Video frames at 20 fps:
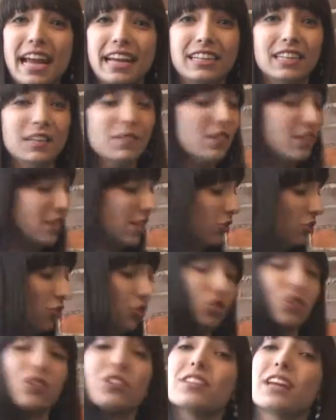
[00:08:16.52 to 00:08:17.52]
And even this
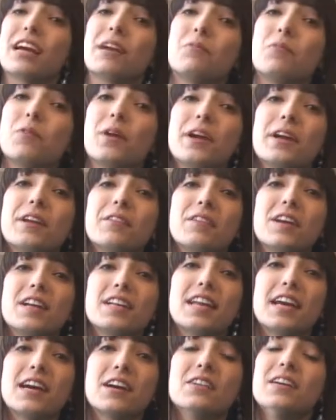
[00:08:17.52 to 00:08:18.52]
shirt I'm wearing right
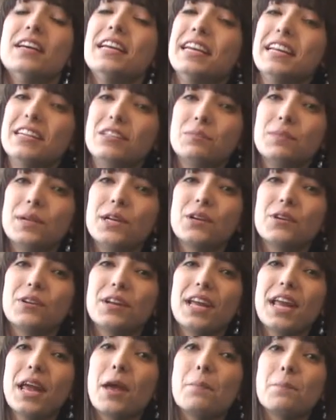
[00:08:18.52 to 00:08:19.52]
now is made out
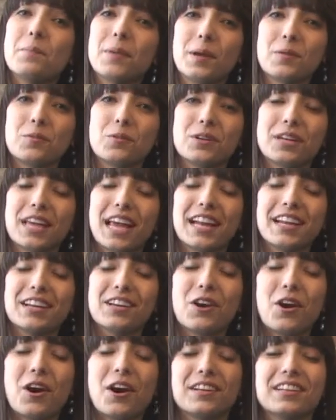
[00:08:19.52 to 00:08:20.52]
of hemp and organic
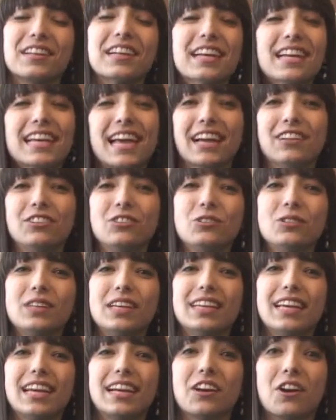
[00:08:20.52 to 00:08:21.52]
cotton. And you
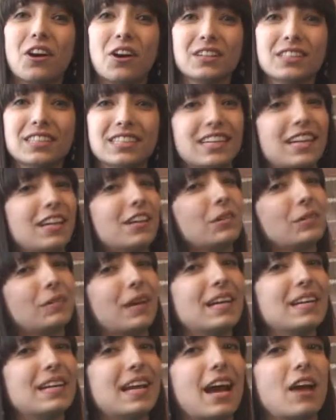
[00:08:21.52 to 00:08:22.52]
can get it on sale
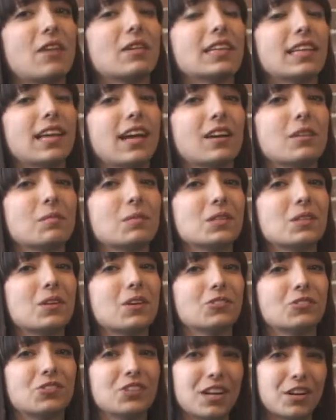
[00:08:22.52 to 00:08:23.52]
right now at Cannabis
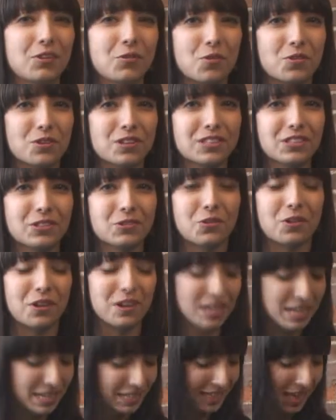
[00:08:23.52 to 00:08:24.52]
Culture Headquarters store.
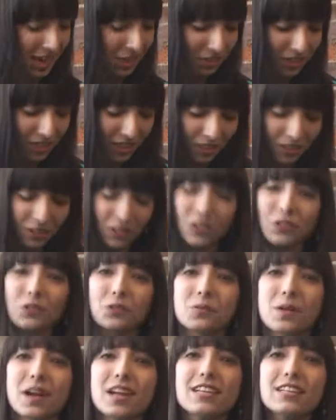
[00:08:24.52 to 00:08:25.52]
Downstairs to
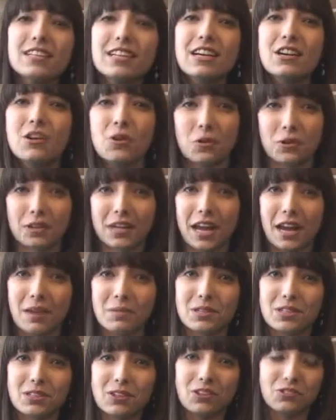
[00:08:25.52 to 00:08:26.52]
your right or
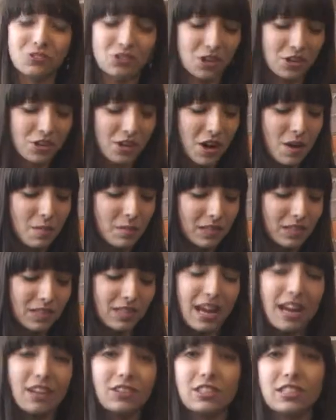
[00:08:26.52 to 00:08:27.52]
cannabisculture.com
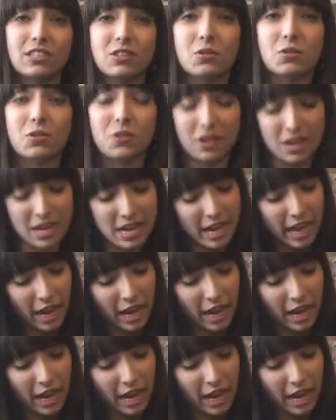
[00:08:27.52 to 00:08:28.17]
slash store.